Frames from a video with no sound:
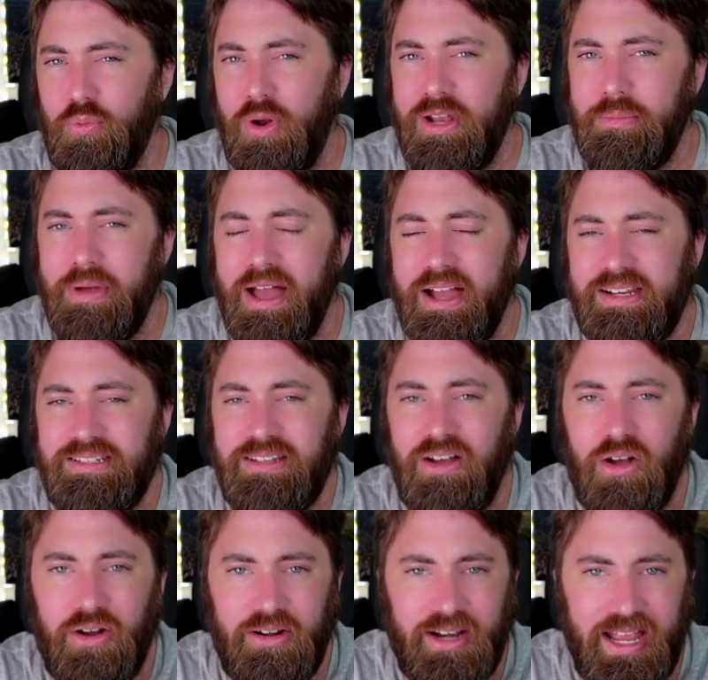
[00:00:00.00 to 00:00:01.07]
running backs
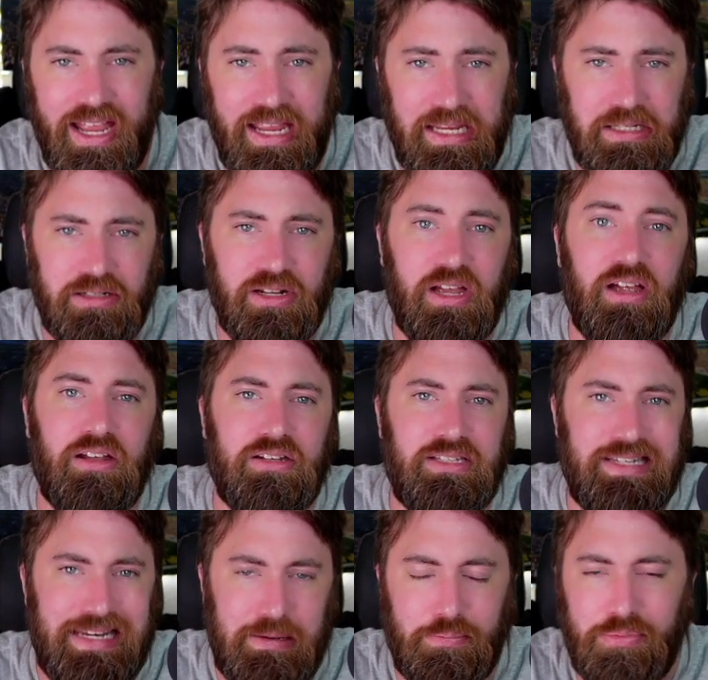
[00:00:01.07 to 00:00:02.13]
are a
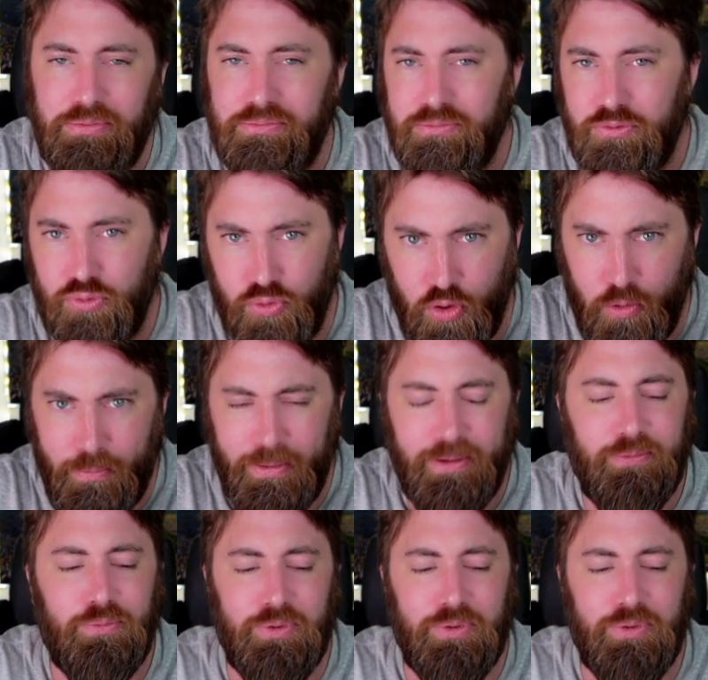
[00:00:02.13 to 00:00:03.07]
deep group.